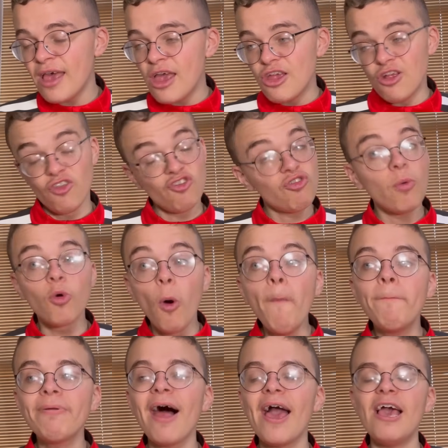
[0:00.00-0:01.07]
You know, there's some good
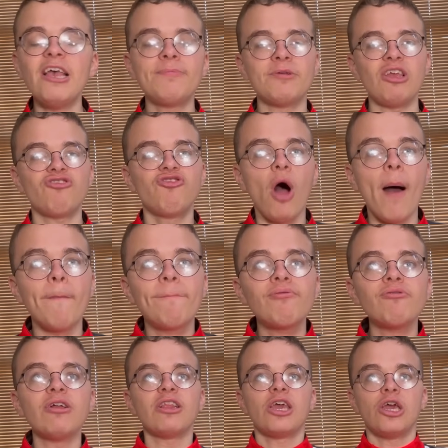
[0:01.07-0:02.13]
players, but it's not a
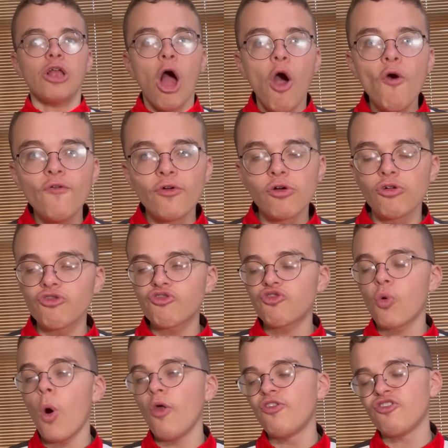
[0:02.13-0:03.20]
brilliant overall
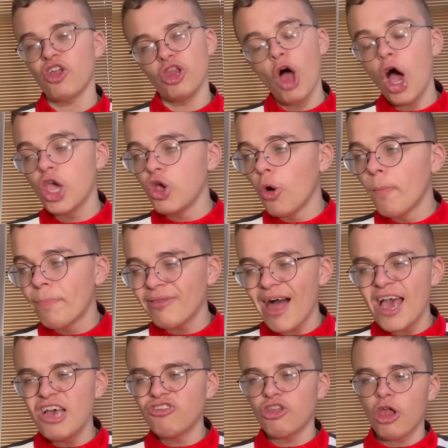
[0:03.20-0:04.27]
squad. There's a lot of young
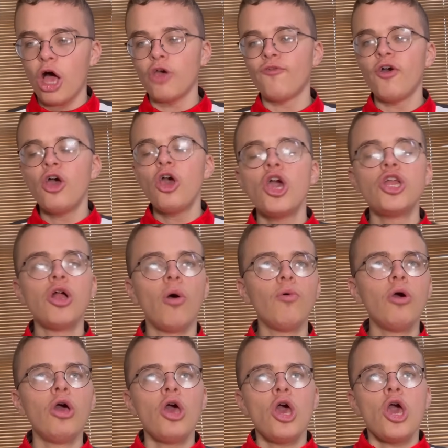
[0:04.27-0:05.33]
players, a lot of you know,